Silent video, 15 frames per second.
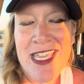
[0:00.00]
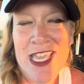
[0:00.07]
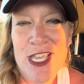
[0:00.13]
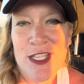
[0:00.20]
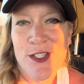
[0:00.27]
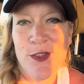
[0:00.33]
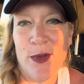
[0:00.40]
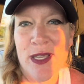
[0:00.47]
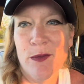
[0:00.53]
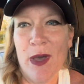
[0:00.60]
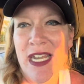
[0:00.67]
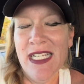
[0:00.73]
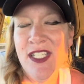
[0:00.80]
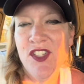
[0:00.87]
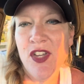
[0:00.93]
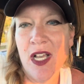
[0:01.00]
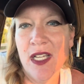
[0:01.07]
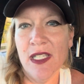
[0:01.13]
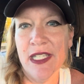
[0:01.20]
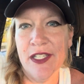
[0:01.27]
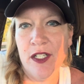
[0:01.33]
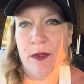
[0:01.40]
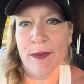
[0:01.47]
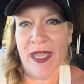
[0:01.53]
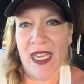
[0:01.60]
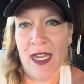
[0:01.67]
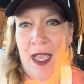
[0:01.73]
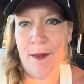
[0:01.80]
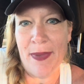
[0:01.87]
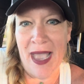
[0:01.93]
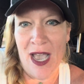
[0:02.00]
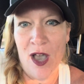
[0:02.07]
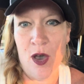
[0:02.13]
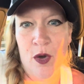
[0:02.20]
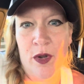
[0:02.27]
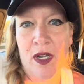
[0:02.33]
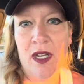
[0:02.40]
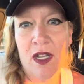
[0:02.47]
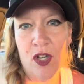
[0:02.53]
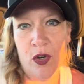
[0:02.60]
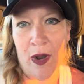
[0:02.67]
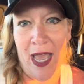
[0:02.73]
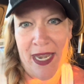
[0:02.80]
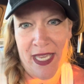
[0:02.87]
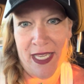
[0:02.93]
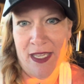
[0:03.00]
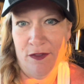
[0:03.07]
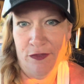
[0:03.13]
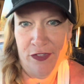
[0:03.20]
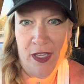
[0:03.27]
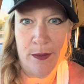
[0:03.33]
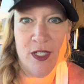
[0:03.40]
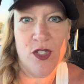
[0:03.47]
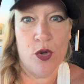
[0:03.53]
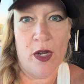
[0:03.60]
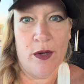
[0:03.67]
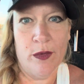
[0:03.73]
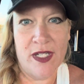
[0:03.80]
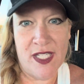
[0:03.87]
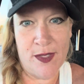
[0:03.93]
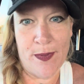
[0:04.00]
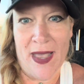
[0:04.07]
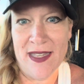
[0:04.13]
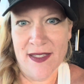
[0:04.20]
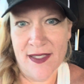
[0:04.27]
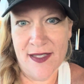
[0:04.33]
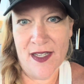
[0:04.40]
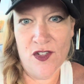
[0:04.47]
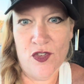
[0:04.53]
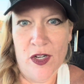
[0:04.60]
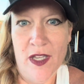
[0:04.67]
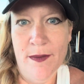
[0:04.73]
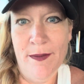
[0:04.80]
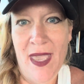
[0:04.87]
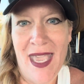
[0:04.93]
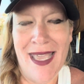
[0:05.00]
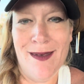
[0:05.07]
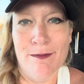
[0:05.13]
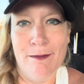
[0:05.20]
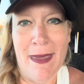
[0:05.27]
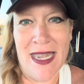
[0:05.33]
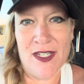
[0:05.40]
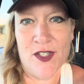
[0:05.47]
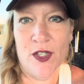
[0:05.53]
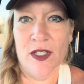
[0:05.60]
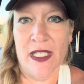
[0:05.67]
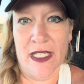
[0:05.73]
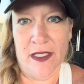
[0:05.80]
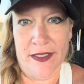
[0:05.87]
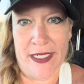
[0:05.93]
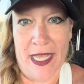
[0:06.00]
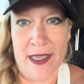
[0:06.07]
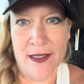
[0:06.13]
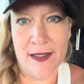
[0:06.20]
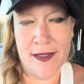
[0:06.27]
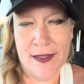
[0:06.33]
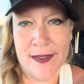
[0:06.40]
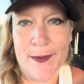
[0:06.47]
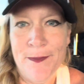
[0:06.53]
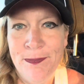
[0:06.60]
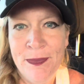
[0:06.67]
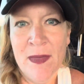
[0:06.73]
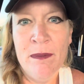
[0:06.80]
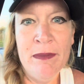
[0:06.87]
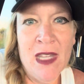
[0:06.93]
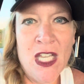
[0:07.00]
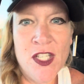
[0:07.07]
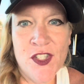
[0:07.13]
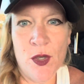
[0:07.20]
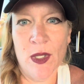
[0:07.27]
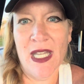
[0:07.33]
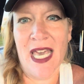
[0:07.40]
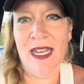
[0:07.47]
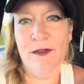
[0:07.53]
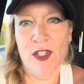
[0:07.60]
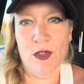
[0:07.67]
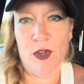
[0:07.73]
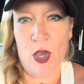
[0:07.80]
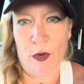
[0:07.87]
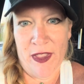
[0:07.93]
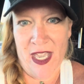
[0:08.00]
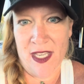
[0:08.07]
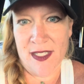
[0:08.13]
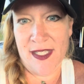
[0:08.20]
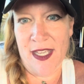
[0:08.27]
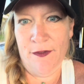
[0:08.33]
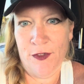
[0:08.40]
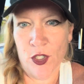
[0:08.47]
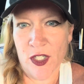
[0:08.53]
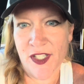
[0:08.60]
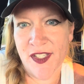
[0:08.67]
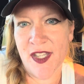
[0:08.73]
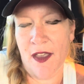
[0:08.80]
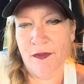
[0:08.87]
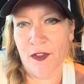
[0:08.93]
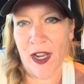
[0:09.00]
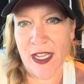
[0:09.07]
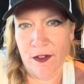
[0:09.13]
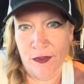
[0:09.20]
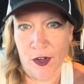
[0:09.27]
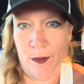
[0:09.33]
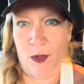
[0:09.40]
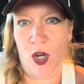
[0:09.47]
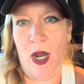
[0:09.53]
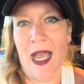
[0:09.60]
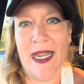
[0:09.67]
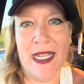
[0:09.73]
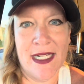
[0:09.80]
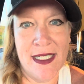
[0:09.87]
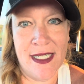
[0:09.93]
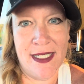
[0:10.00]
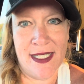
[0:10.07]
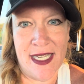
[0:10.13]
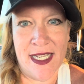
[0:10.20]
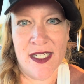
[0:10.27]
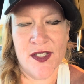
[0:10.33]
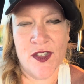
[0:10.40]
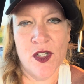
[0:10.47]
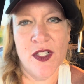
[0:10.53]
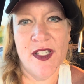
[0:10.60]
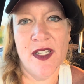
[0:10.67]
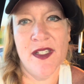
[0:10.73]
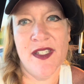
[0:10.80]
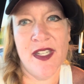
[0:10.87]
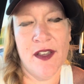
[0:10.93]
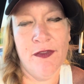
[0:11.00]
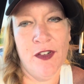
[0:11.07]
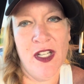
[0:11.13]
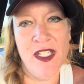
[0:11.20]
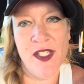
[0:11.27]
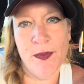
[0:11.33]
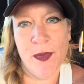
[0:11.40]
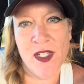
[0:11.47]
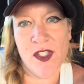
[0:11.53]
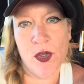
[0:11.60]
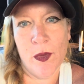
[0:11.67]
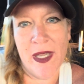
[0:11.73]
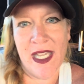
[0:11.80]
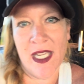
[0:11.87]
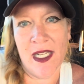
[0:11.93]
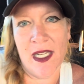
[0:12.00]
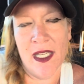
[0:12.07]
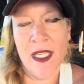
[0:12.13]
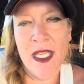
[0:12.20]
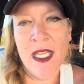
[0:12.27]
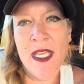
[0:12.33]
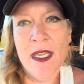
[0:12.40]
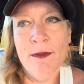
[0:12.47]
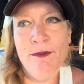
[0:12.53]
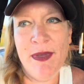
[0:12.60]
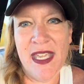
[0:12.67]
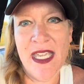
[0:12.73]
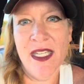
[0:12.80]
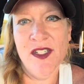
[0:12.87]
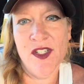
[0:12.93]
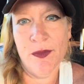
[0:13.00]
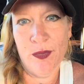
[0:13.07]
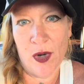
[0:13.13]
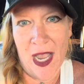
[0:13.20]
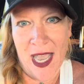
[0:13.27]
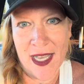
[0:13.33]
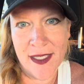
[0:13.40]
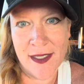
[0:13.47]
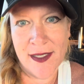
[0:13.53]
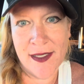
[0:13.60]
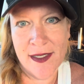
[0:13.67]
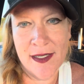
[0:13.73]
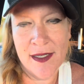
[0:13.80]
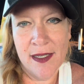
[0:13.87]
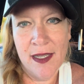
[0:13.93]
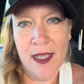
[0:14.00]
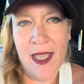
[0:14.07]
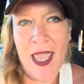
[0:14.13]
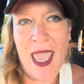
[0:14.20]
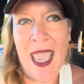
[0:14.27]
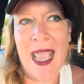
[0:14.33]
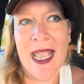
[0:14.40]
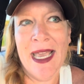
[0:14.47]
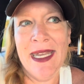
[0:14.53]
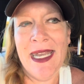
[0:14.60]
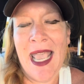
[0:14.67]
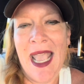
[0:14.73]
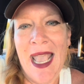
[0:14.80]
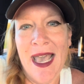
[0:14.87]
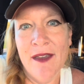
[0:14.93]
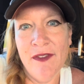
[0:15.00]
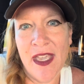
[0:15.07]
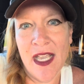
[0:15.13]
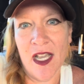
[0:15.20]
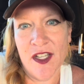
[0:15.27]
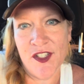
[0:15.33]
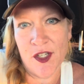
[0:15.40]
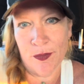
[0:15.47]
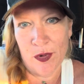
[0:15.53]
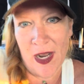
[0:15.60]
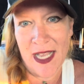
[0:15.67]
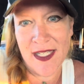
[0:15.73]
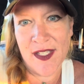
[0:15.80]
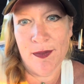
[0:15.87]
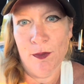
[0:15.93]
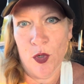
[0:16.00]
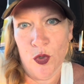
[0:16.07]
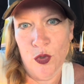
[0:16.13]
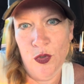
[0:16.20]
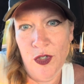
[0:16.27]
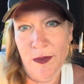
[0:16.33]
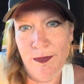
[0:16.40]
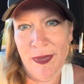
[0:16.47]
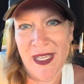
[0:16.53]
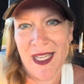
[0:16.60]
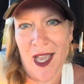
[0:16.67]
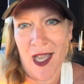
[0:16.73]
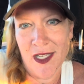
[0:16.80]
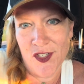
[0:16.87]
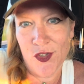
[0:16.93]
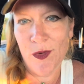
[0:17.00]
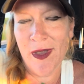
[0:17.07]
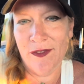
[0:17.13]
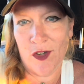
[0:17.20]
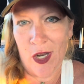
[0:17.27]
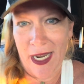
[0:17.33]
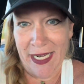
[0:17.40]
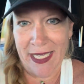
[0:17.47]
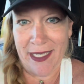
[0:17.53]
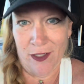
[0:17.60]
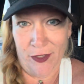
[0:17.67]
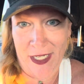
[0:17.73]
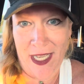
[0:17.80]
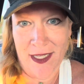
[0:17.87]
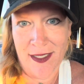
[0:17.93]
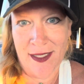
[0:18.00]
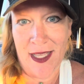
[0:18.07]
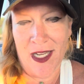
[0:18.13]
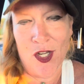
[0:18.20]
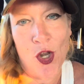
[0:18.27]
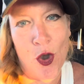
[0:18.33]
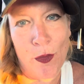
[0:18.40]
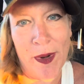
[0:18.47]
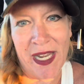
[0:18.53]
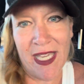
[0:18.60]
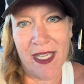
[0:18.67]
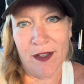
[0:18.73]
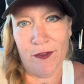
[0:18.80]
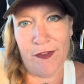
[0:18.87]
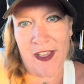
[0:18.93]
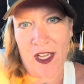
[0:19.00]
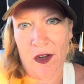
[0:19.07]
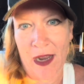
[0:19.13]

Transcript: So I wanted to talk a little bit about chronic inflammatory response syndrome and mental illness. So a lot of you know this, if you're suffering from chronic disease, there's a difference between being depressed and having a depressed mood because you have chronic illness that nobody can figure